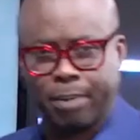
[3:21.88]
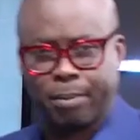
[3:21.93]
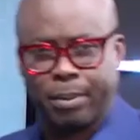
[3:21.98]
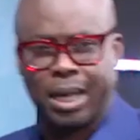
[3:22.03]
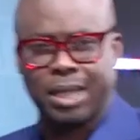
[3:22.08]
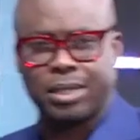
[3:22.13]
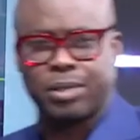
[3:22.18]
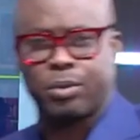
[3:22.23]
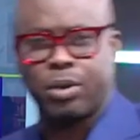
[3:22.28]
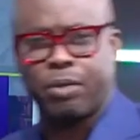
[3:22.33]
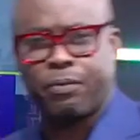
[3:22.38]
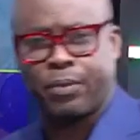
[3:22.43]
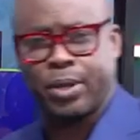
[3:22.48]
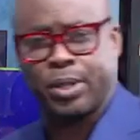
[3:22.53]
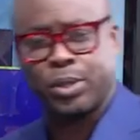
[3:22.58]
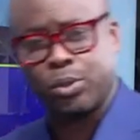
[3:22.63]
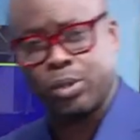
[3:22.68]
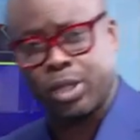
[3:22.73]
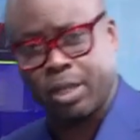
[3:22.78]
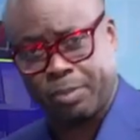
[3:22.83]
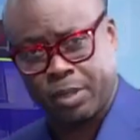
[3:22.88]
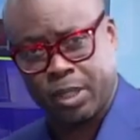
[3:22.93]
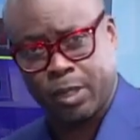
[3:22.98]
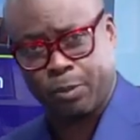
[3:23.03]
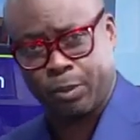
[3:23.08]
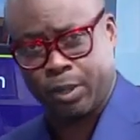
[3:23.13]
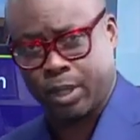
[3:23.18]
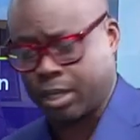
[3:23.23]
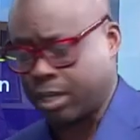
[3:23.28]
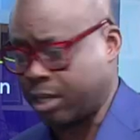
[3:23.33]
as reference to deputy
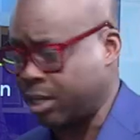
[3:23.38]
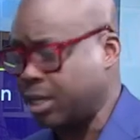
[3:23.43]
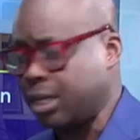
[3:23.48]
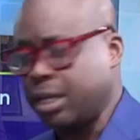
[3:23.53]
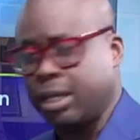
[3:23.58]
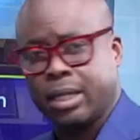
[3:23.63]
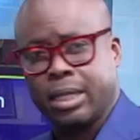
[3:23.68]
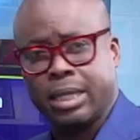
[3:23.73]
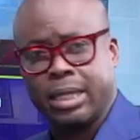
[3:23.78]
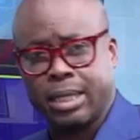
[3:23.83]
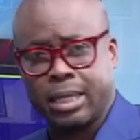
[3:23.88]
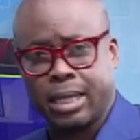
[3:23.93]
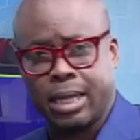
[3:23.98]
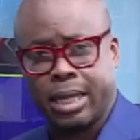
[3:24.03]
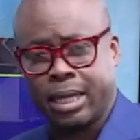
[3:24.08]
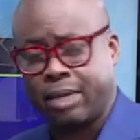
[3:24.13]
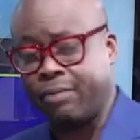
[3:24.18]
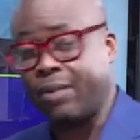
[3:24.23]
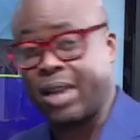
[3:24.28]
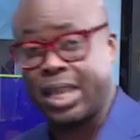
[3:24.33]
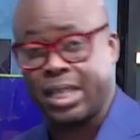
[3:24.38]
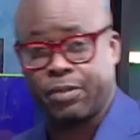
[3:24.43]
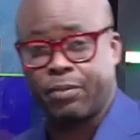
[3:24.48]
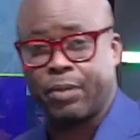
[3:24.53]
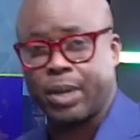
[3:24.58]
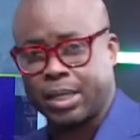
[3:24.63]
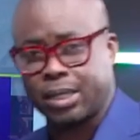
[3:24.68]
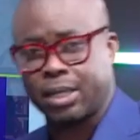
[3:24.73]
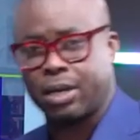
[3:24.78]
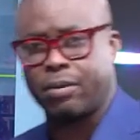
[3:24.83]
speaker, neither and vice
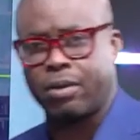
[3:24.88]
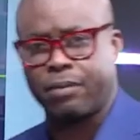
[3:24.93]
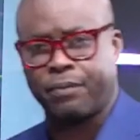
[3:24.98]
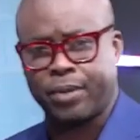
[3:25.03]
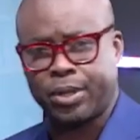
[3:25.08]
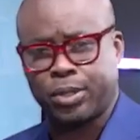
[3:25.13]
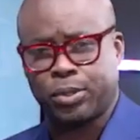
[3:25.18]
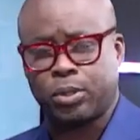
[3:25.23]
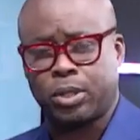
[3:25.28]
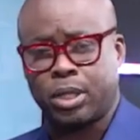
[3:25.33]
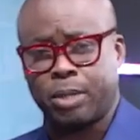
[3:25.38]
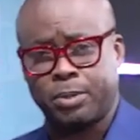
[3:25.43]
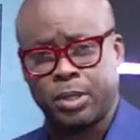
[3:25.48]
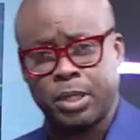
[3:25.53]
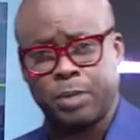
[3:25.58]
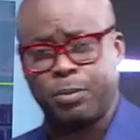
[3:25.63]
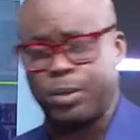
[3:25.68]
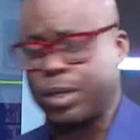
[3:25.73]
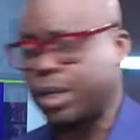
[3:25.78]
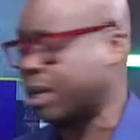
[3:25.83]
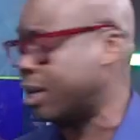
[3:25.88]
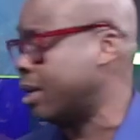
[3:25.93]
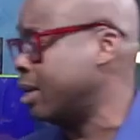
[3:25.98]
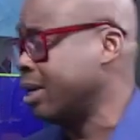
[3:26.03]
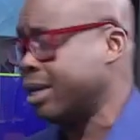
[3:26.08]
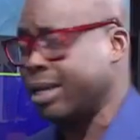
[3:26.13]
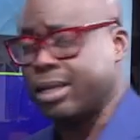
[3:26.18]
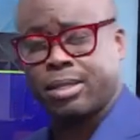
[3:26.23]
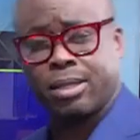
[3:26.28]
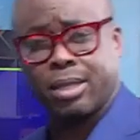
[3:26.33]
versa. Reference to deputy speaker
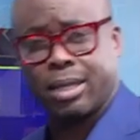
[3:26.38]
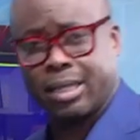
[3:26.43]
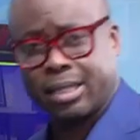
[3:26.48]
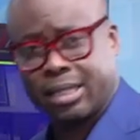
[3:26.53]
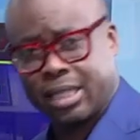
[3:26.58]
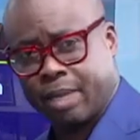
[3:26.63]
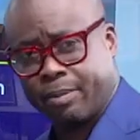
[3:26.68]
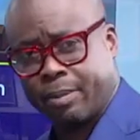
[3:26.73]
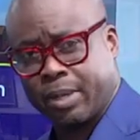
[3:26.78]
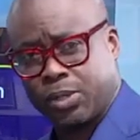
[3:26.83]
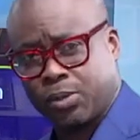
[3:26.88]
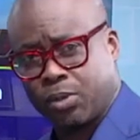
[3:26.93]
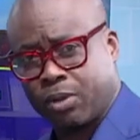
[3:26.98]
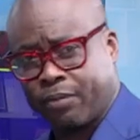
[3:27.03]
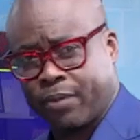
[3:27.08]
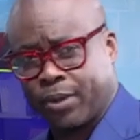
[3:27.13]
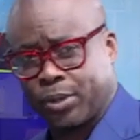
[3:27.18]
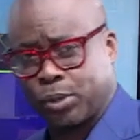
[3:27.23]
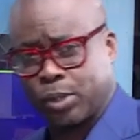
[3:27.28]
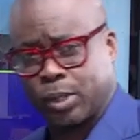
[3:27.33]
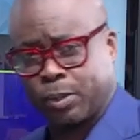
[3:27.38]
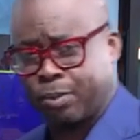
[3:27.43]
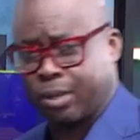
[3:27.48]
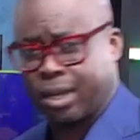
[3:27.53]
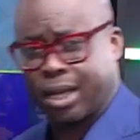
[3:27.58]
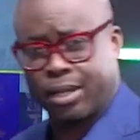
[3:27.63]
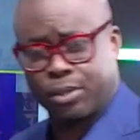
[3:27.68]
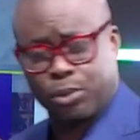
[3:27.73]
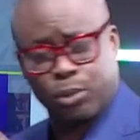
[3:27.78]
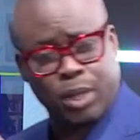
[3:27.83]
is not the same as reference to
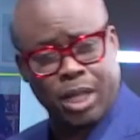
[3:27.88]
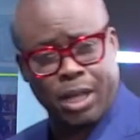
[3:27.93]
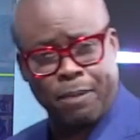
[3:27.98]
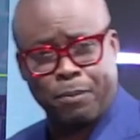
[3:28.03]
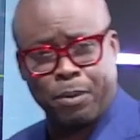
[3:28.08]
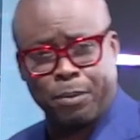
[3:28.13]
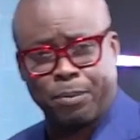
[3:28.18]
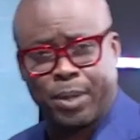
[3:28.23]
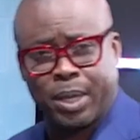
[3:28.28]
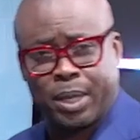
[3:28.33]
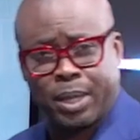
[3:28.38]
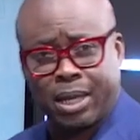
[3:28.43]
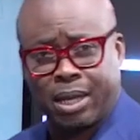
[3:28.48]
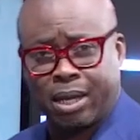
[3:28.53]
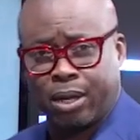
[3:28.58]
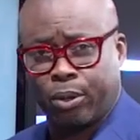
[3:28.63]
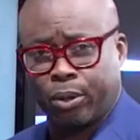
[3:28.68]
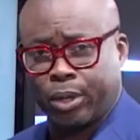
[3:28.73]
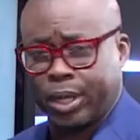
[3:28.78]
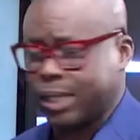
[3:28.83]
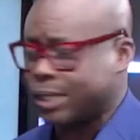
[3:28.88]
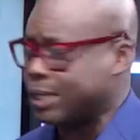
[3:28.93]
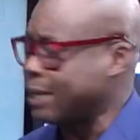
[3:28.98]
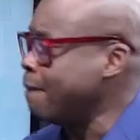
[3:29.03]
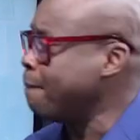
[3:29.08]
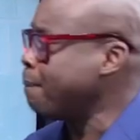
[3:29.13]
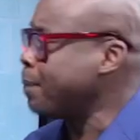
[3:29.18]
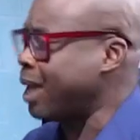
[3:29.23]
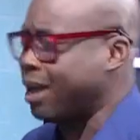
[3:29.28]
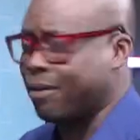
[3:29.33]
speaker. So the MPP and their lawyers
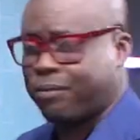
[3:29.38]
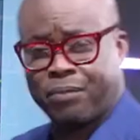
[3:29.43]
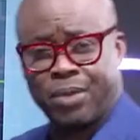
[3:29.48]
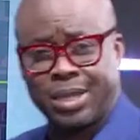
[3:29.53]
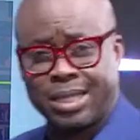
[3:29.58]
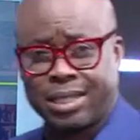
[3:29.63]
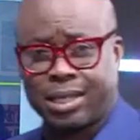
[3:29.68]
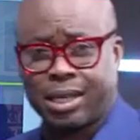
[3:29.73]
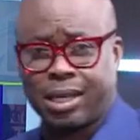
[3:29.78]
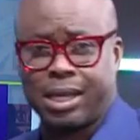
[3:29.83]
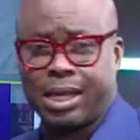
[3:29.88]
are frantically